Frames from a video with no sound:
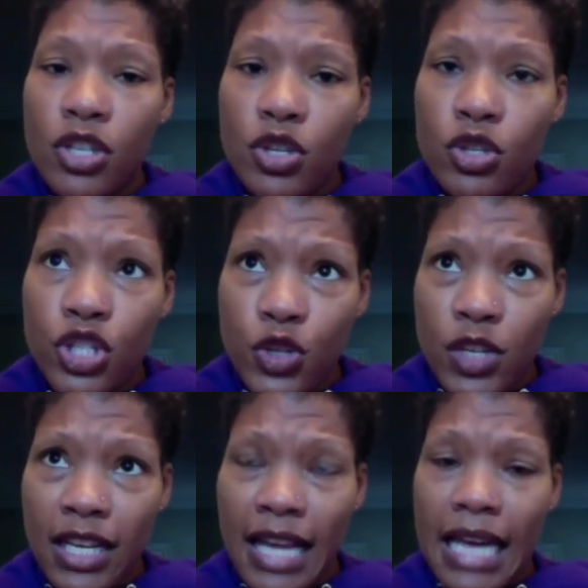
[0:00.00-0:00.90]
You
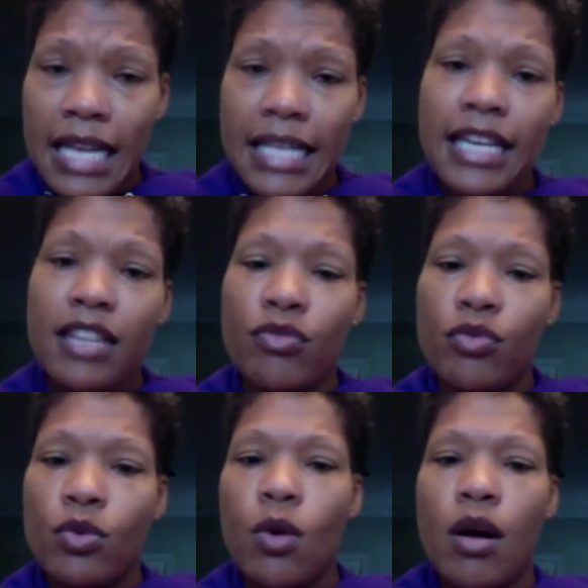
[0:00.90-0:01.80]
can kind of get through
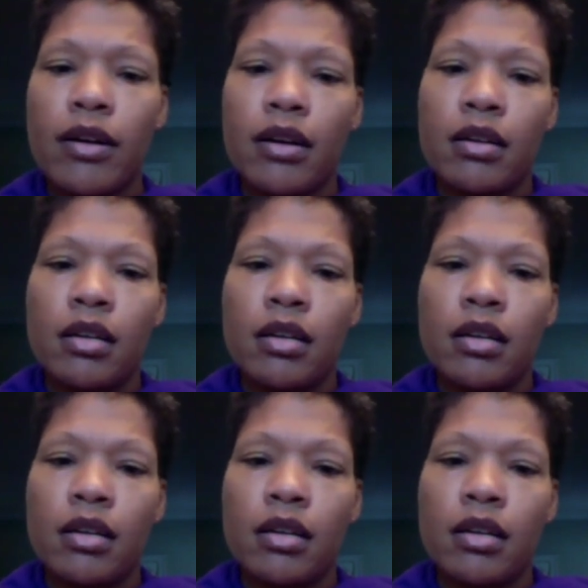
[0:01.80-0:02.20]
the water